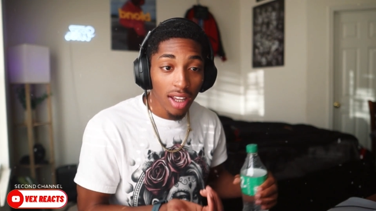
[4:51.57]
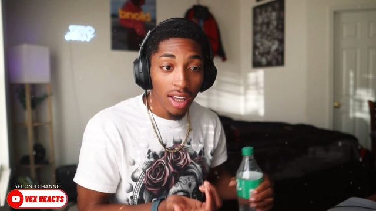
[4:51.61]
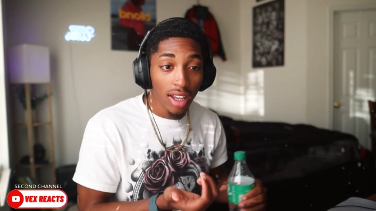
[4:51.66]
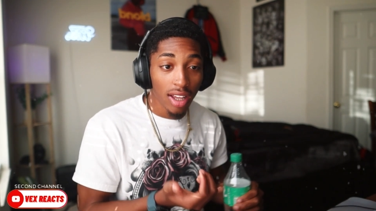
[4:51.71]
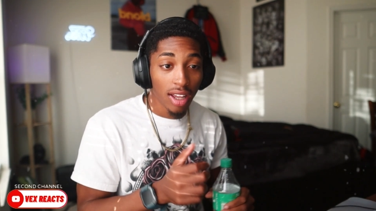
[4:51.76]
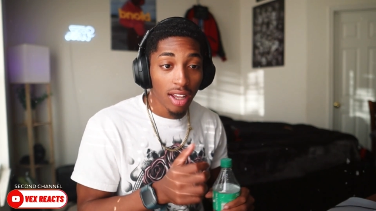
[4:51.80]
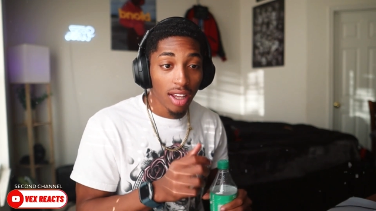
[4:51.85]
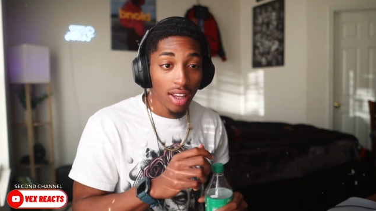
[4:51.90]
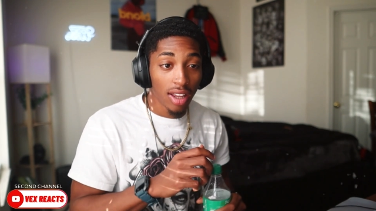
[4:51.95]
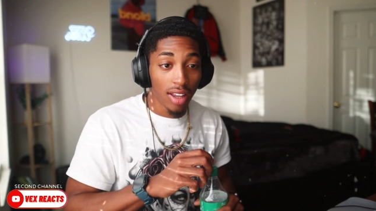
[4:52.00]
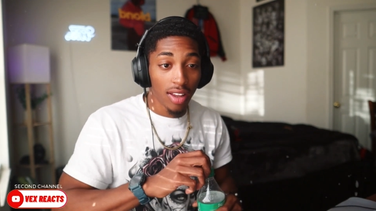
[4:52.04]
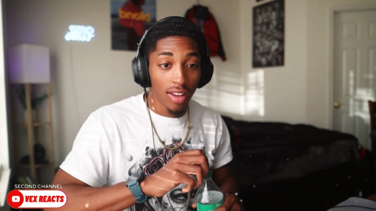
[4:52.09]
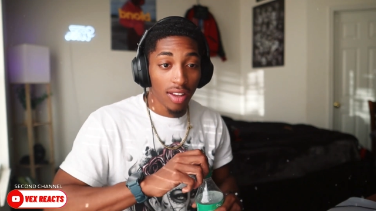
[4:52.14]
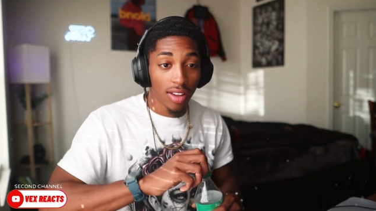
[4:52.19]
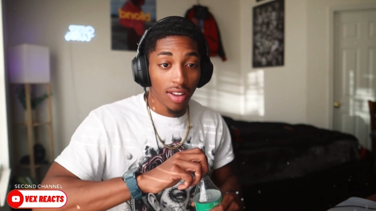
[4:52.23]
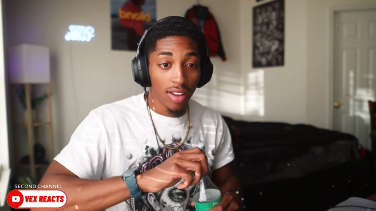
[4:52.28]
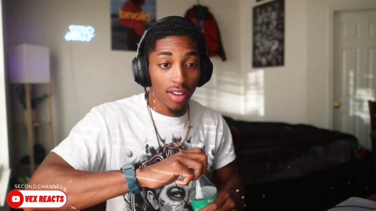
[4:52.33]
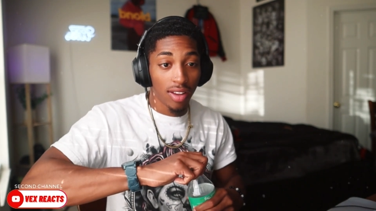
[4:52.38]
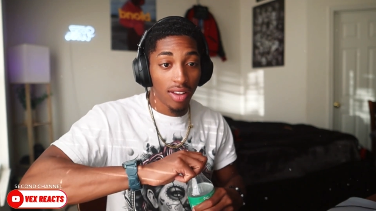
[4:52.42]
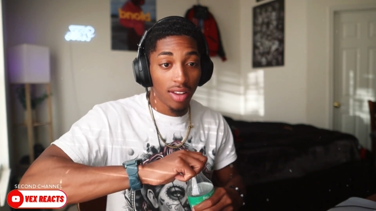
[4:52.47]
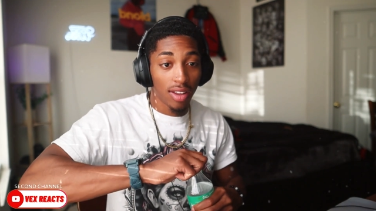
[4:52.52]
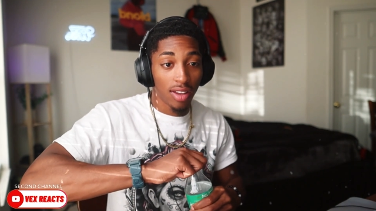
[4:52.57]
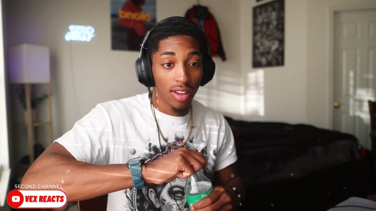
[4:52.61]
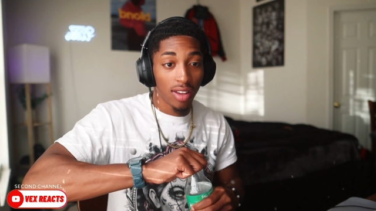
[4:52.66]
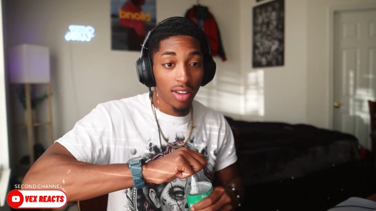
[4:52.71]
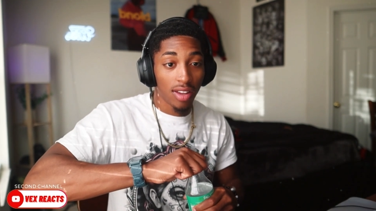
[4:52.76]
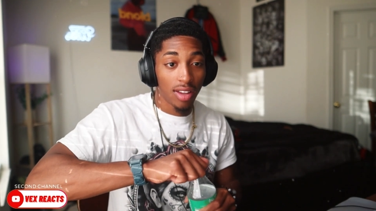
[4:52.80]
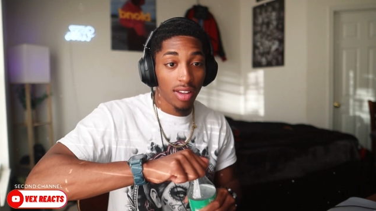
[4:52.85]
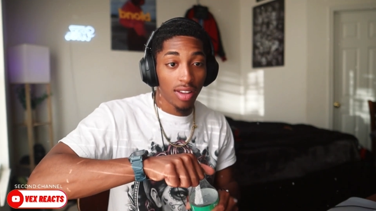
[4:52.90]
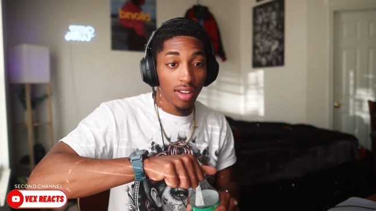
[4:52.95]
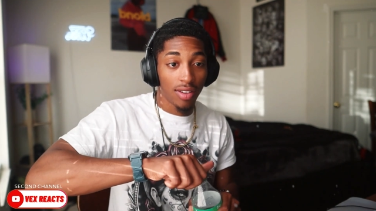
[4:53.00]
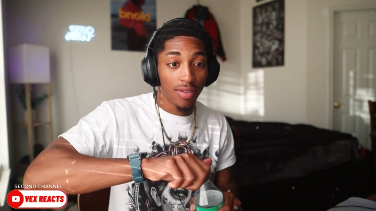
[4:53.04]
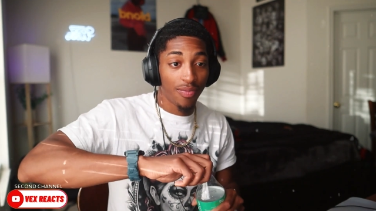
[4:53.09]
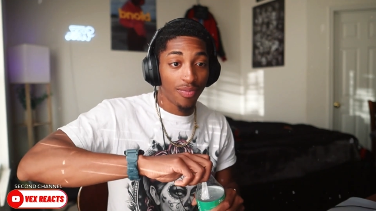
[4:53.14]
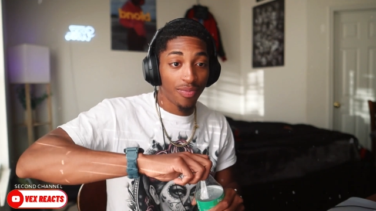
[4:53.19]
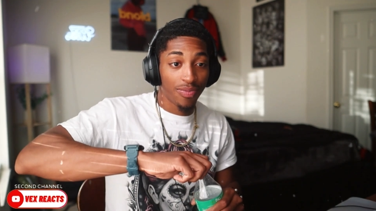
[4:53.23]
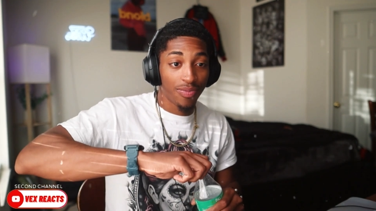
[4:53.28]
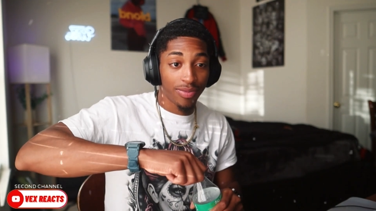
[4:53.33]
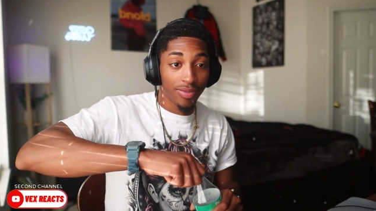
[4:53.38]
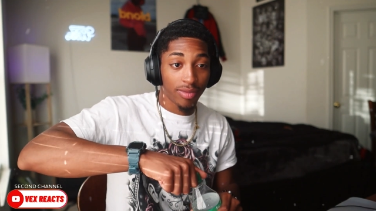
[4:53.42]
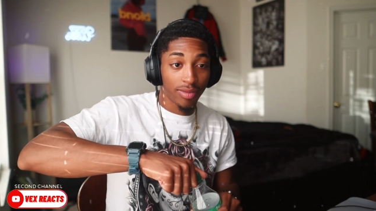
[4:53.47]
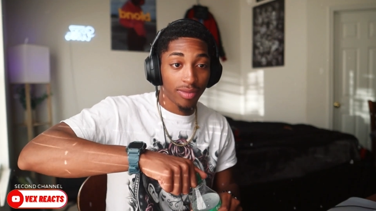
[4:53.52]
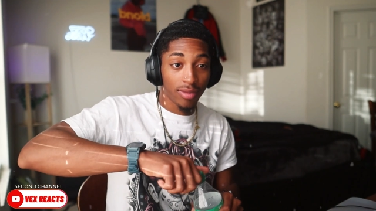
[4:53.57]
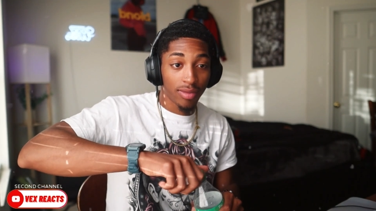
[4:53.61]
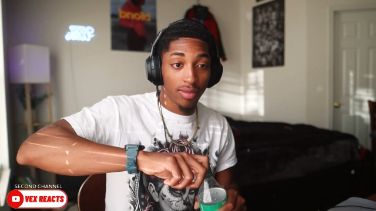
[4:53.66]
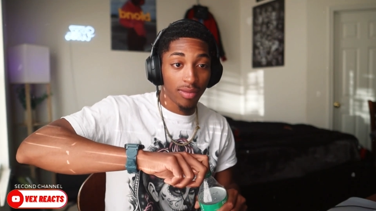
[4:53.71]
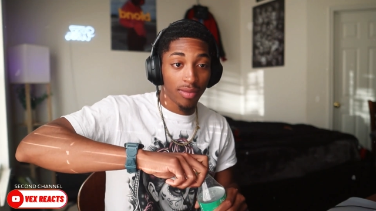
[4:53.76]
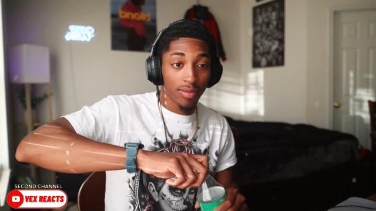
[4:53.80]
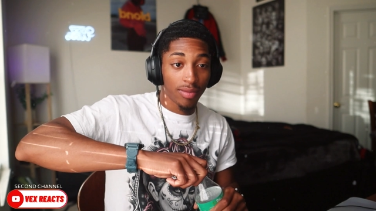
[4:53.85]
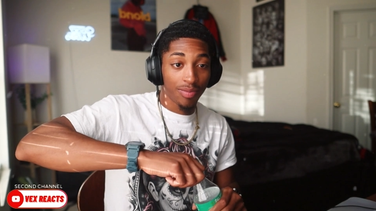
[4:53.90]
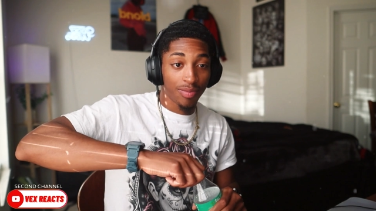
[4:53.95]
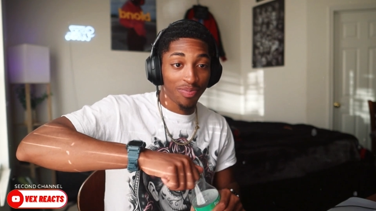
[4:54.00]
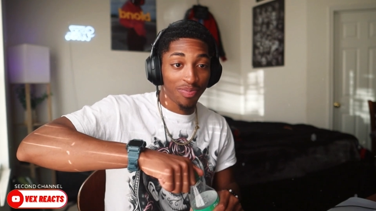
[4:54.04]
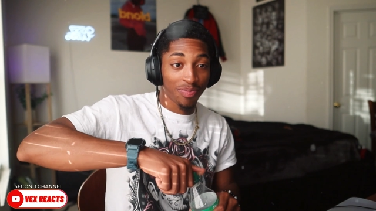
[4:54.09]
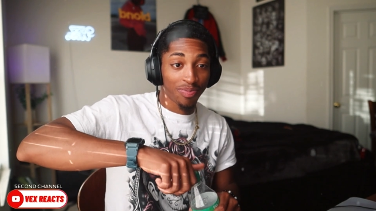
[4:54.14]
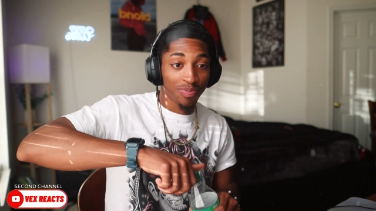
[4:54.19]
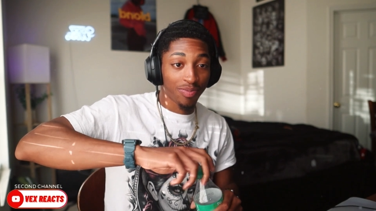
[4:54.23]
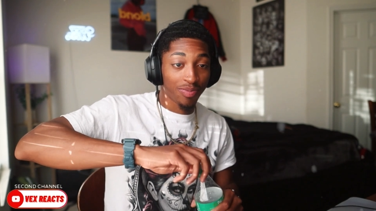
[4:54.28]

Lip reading: Nothing is said.